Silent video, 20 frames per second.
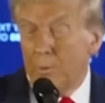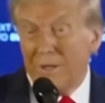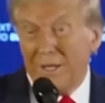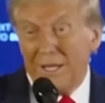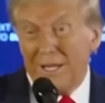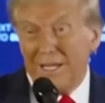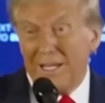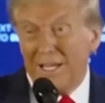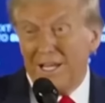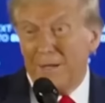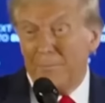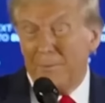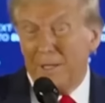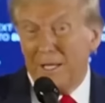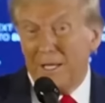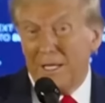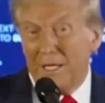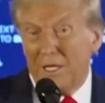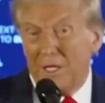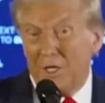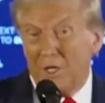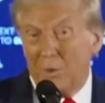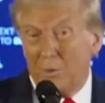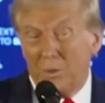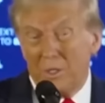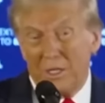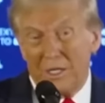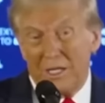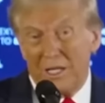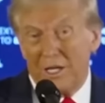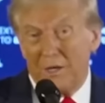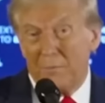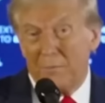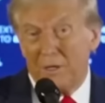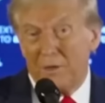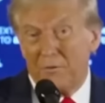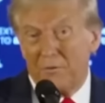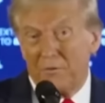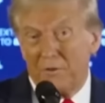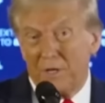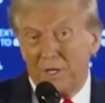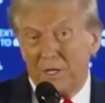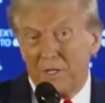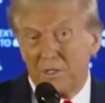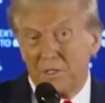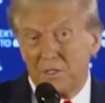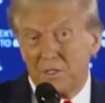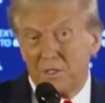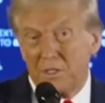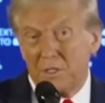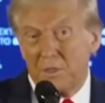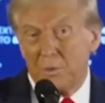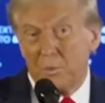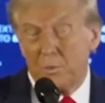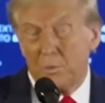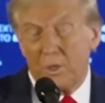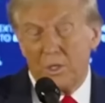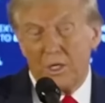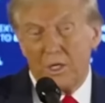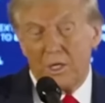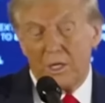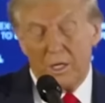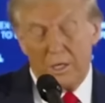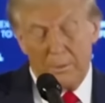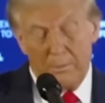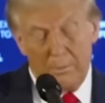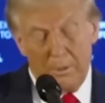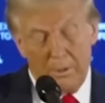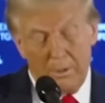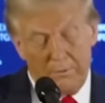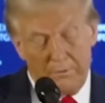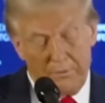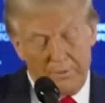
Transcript: We got to get them out of here. We're going to get them out fast. We're going to get them out